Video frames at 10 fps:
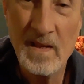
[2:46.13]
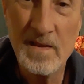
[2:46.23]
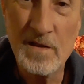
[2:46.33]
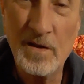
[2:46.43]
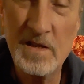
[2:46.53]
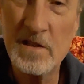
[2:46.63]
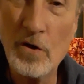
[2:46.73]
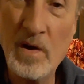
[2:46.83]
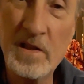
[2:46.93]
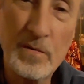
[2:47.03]
So this is
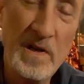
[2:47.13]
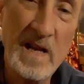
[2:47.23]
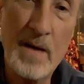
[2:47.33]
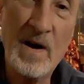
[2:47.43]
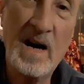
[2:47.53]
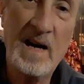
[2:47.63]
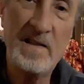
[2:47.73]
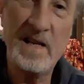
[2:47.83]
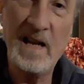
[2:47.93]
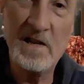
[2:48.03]
going through a Yamaha
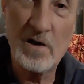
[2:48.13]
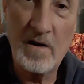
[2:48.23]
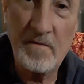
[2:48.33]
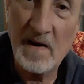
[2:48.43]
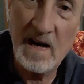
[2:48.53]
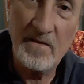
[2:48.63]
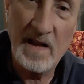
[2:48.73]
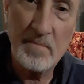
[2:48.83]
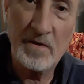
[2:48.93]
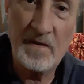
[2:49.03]
THR5
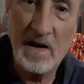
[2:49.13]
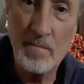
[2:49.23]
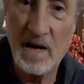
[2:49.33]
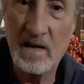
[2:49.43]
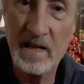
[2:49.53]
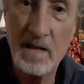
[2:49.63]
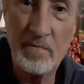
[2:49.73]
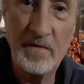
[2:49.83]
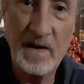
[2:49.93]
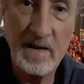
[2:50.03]
amplifier, modeling
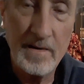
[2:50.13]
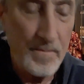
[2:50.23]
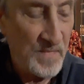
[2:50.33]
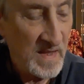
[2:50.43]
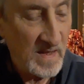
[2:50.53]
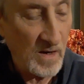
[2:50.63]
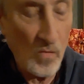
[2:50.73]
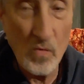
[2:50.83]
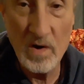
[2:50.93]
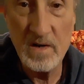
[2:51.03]
amplifier, a
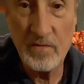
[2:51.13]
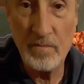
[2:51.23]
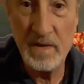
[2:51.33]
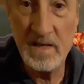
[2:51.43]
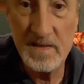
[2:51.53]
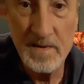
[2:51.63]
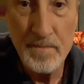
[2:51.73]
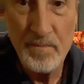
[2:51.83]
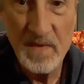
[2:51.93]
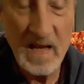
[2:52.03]
wonderful beast.
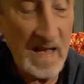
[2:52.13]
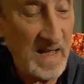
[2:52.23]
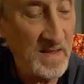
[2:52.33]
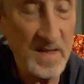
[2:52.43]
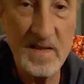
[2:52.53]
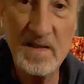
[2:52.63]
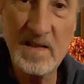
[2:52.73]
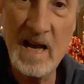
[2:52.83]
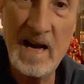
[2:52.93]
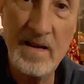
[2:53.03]
And this has
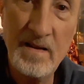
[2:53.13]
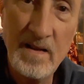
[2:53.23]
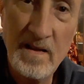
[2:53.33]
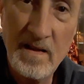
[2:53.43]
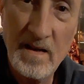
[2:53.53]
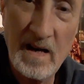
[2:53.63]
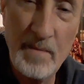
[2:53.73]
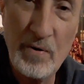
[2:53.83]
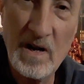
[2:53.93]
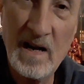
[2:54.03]
got, I
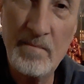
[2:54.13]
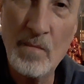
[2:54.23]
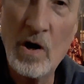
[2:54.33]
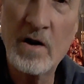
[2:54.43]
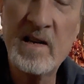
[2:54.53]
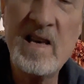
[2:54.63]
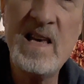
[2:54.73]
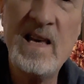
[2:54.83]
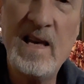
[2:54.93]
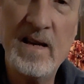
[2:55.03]
put on
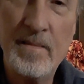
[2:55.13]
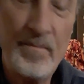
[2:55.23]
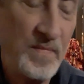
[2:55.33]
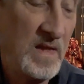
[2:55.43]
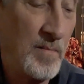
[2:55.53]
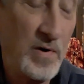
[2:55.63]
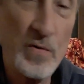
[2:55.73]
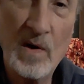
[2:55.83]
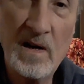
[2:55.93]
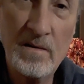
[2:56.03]
Marquis number
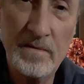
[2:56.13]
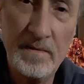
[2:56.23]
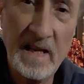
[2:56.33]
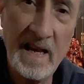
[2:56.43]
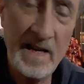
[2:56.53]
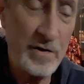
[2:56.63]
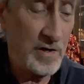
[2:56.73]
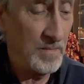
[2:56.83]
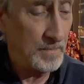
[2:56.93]
12 gauge